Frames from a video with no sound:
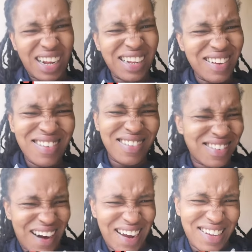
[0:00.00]
that don't
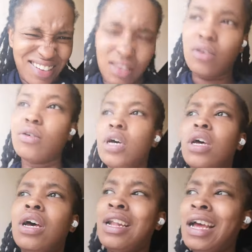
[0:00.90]
look right. So,
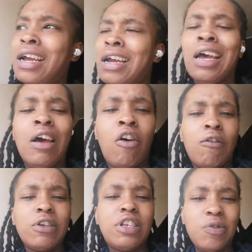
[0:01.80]
like,
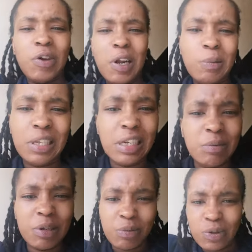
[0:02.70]
obviously, when I'm
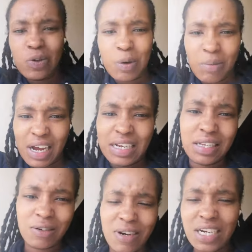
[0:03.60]
seeing people talk about
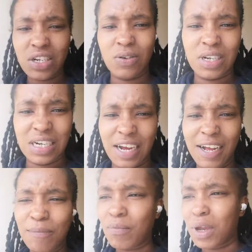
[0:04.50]
it's a racial and
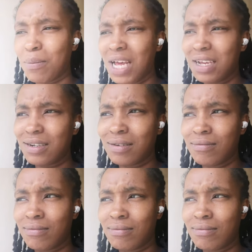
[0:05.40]
that, I'm like,